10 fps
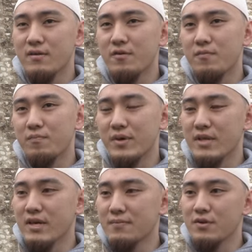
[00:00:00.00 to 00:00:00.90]

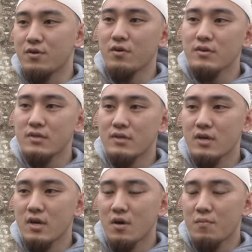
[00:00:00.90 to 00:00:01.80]
believed God,
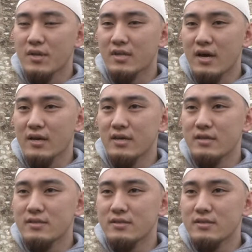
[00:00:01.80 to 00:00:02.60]
but I